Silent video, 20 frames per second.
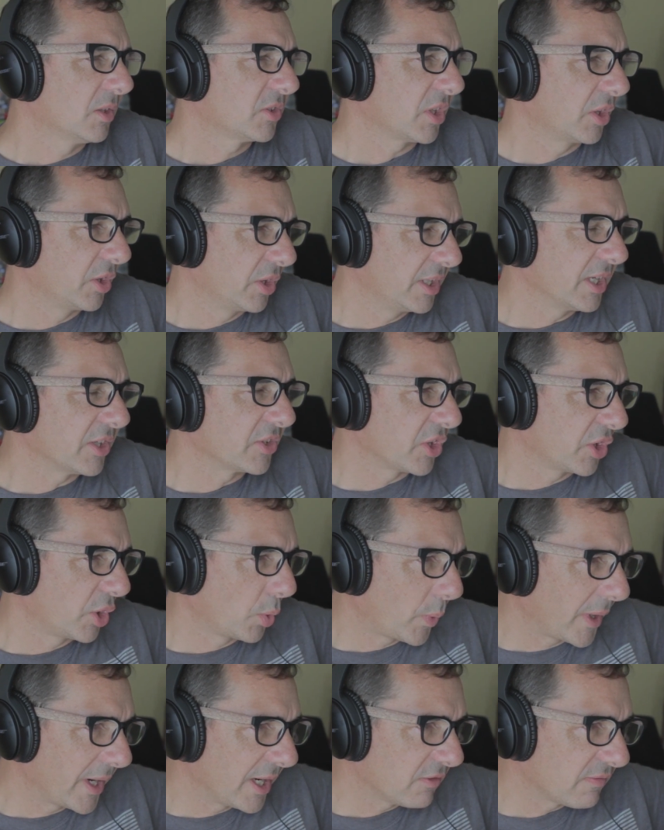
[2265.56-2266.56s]
So the
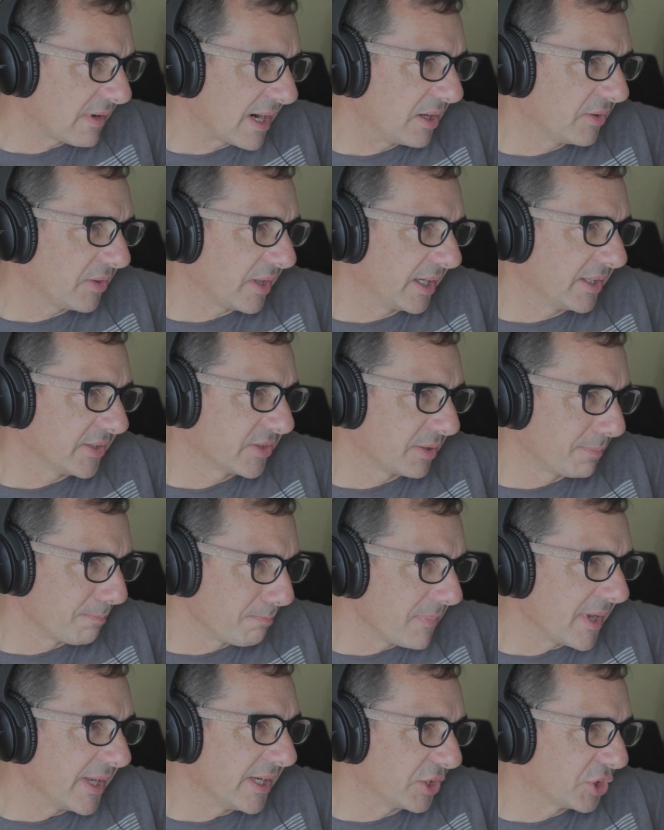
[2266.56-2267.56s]
way around that is to
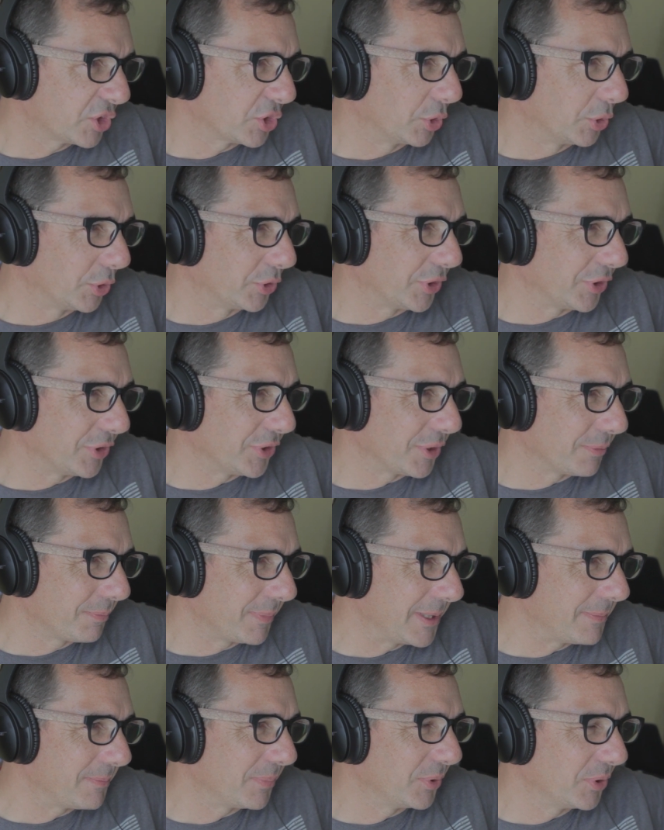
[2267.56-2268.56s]
make sure that the
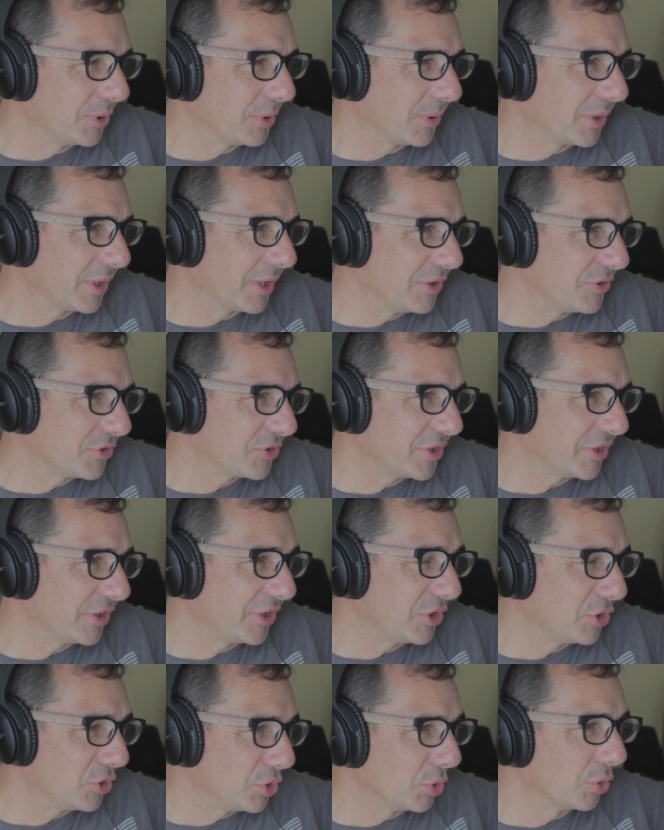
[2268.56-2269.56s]
people who are interested
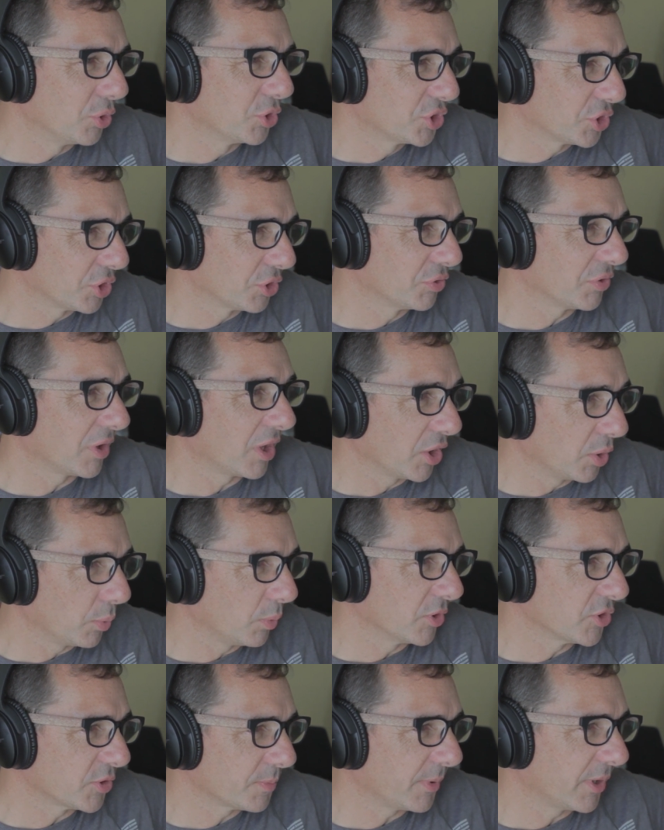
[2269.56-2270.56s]
in your genre are the
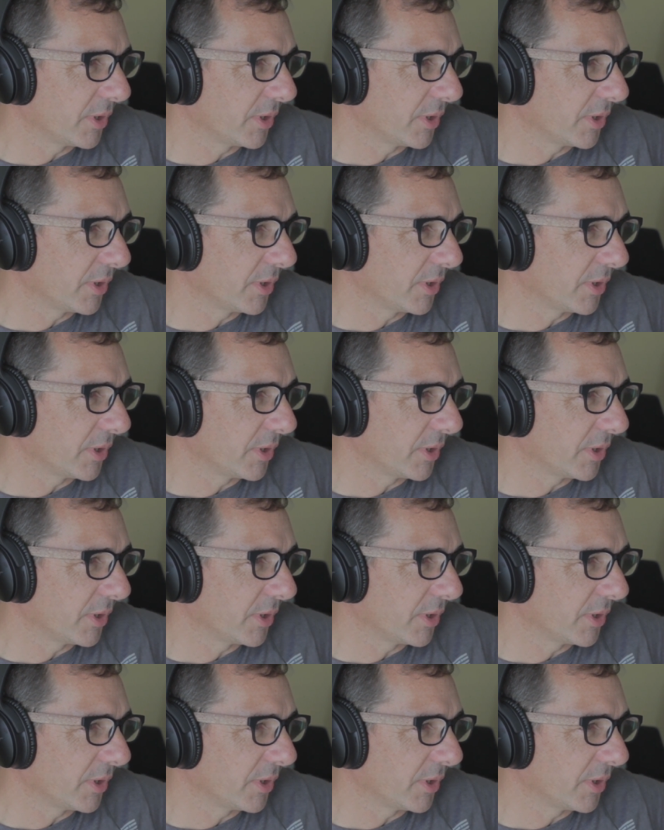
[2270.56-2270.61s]
ones